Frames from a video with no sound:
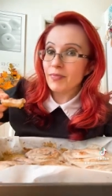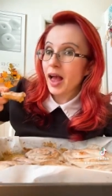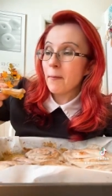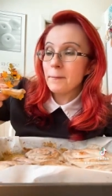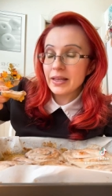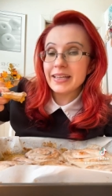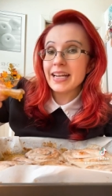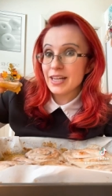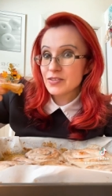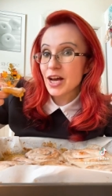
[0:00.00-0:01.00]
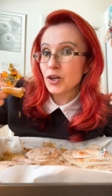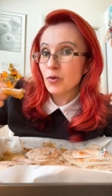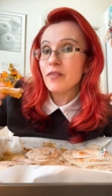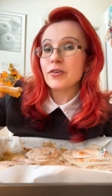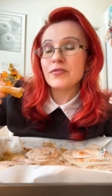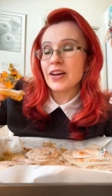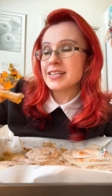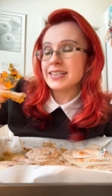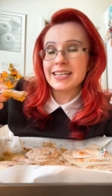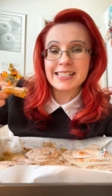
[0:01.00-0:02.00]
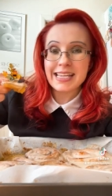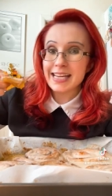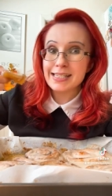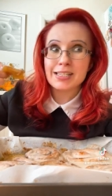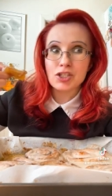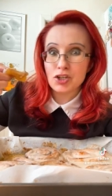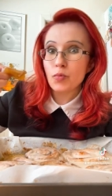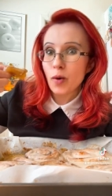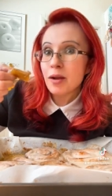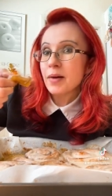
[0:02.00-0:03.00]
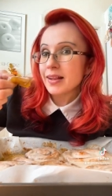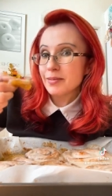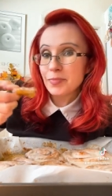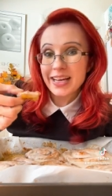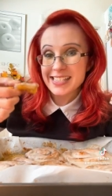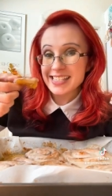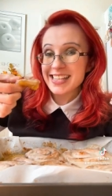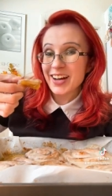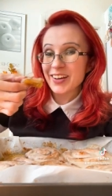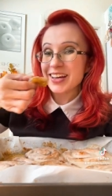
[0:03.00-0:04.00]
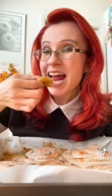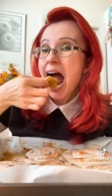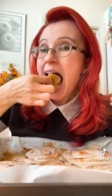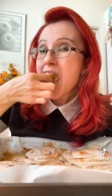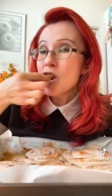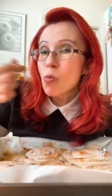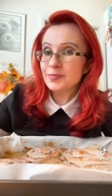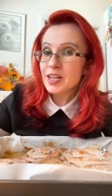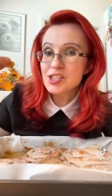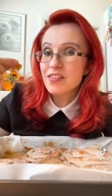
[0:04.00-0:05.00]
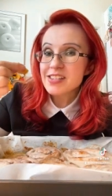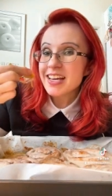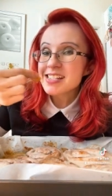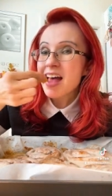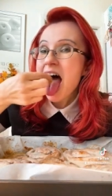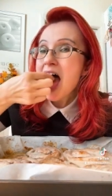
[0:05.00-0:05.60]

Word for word: A million out of 10. Whoever invented this is should win a medal because it's that good. Chef's kiss.